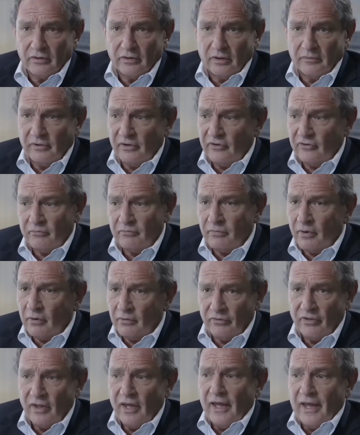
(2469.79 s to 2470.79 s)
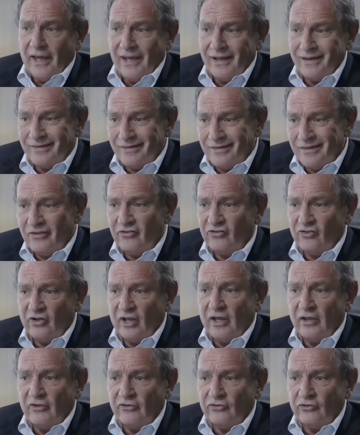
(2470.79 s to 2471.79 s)
I mean, these are both, and in this
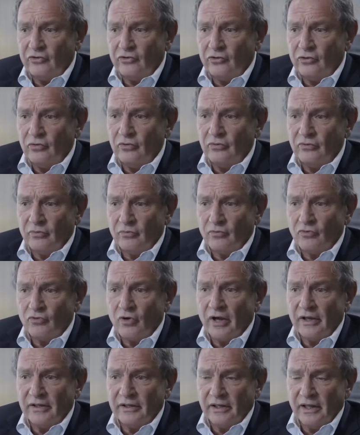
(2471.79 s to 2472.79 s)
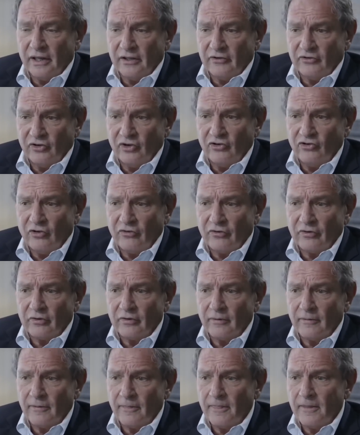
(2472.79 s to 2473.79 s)
case, the two of them grind against each other.
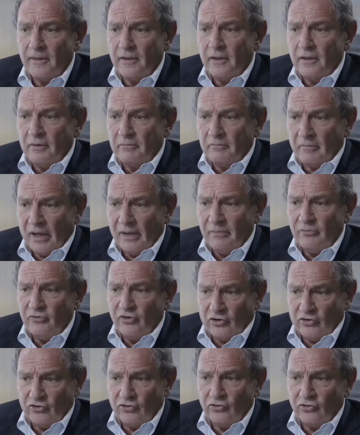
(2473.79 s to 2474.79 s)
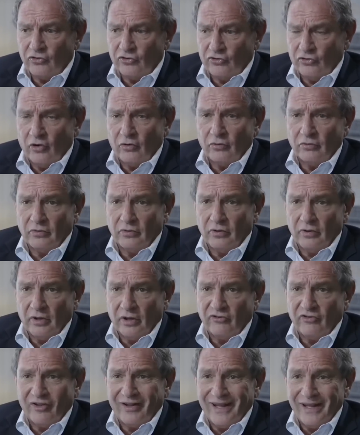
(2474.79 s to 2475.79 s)
My objection to Snowden
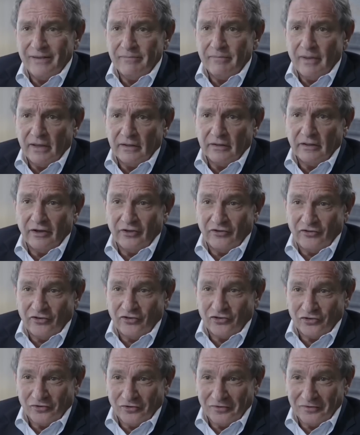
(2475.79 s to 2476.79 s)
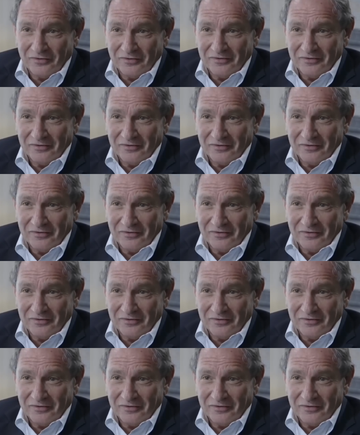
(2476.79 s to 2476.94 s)
is that he made the decision.